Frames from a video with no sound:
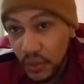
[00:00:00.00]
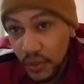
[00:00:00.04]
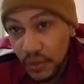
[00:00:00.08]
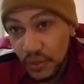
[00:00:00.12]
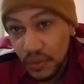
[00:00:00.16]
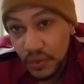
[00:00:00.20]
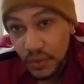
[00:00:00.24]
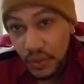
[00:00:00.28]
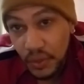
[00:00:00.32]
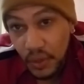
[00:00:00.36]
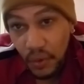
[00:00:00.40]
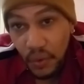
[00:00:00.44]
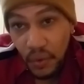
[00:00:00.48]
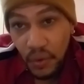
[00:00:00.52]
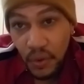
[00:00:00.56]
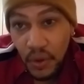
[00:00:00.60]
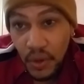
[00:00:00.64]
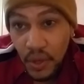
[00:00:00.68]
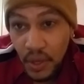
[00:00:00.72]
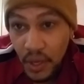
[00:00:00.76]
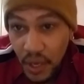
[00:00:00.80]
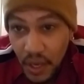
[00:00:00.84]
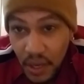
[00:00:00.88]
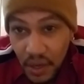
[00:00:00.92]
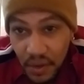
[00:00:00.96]
You know,
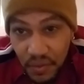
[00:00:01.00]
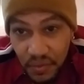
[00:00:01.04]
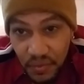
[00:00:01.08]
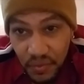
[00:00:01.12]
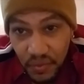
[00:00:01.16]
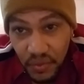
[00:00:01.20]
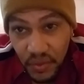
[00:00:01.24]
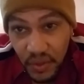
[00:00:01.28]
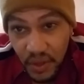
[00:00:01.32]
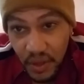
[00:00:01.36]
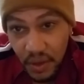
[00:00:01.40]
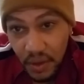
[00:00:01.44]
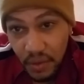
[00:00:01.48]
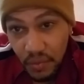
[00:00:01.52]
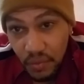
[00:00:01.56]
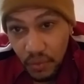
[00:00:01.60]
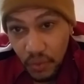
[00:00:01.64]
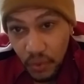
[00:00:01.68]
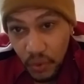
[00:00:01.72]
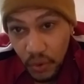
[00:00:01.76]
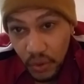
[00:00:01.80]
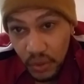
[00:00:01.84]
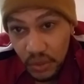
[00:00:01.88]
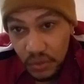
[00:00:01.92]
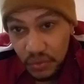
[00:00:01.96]
if it
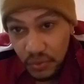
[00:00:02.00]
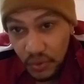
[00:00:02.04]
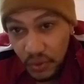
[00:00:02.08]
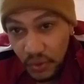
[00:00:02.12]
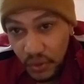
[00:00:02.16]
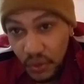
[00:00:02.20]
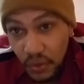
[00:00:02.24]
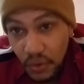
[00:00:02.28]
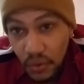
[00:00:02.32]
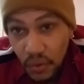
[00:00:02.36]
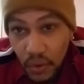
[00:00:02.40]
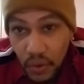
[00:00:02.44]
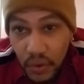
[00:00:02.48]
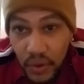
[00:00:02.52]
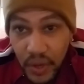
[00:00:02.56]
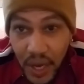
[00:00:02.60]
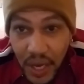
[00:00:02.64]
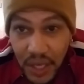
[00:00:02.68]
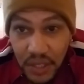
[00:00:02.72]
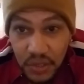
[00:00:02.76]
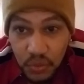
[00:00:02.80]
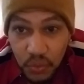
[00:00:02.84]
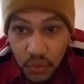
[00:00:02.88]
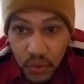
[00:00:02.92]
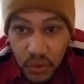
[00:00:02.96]
works for you or it
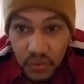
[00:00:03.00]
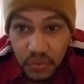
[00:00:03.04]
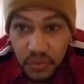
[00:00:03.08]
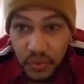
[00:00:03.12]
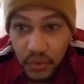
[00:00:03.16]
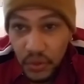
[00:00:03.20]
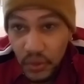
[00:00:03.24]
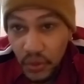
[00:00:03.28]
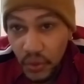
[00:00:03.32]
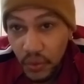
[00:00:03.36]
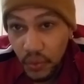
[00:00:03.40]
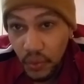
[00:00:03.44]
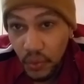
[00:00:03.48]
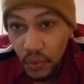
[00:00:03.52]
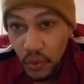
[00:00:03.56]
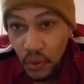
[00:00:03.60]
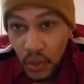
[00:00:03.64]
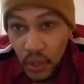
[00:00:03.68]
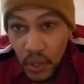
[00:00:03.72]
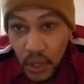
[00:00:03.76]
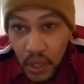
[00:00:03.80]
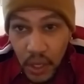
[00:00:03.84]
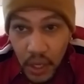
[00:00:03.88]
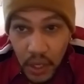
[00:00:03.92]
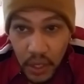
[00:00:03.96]
has worked for you
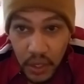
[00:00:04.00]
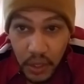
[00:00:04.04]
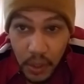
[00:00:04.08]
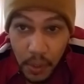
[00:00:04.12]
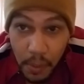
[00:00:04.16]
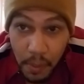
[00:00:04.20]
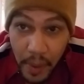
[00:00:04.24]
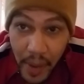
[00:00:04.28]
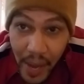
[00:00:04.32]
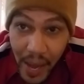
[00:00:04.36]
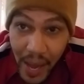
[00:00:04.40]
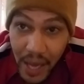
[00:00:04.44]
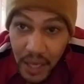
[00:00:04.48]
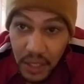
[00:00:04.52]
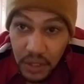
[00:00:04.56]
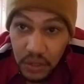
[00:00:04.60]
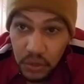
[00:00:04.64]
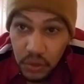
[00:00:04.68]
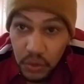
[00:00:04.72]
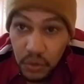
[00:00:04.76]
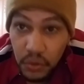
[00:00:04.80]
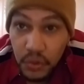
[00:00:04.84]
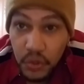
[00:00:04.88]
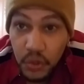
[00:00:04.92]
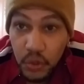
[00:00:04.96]
in the past,
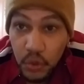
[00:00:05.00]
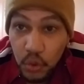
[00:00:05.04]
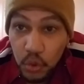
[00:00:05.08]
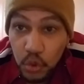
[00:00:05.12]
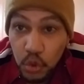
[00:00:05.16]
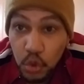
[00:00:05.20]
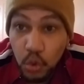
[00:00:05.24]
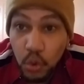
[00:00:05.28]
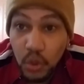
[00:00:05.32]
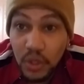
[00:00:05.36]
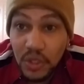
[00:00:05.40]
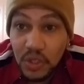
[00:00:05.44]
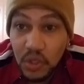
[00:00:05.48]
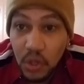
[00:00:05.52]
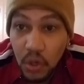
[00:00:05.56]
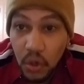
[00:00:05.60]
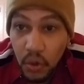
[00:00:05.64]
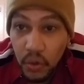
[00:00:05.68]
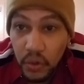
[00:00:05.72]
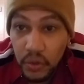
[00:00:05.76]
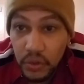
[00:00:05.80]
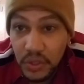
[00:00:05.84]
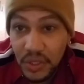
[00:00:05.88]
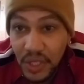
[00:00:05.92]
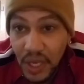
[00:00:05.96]
or you doing
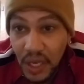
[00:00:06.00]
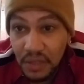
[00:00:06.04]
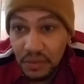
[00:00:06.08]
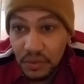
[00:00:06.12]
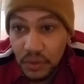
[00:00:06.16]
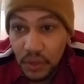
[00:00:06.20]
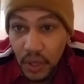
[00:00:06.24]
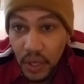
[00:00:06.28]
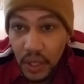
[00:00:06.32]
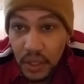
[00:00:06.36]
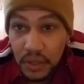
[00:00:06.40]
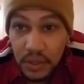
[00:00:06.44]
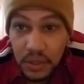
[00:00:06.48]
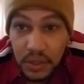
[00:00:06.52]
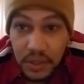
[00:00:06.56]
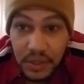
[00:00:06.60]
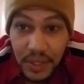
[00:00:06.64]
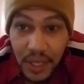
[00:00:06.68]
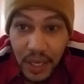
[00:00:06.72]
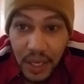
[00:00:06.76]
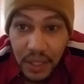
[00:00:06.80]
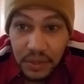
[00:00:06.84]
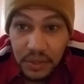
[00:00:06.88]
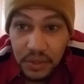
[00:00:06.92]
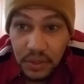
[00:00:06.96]
other types of
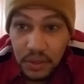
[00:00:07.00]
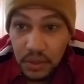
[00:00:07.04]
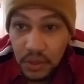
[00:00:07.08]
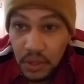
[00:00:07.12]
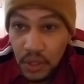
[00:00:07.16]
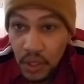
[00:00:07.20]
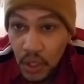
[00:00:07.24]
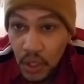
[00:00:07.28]
exercises